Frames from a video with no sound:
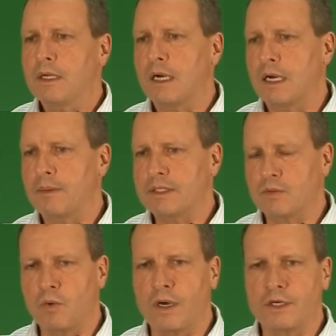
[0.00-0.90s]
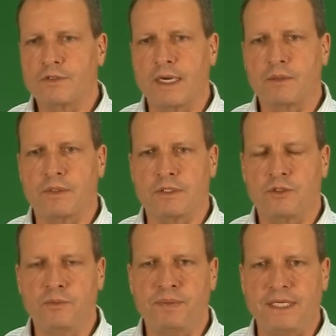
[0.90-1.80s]
As a water trek with a
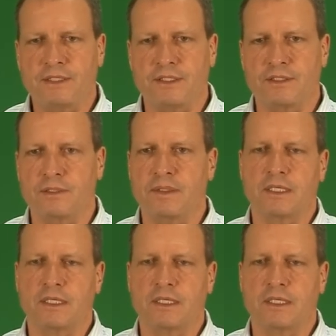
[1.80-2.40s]
2-piece system